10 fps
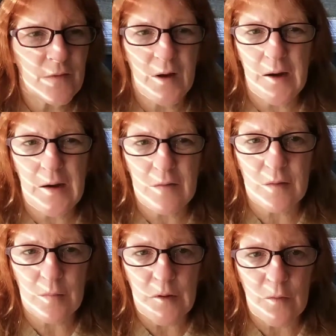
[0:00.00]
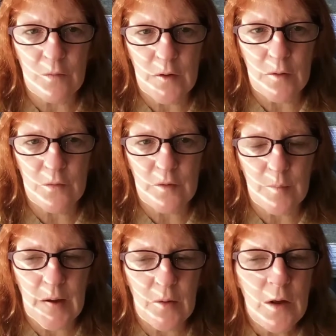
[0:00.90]
90 something videos
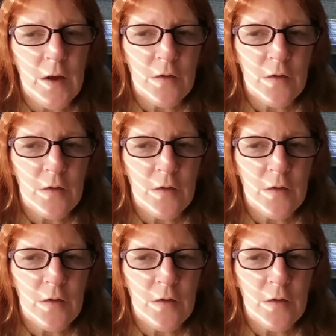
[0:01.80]
up now.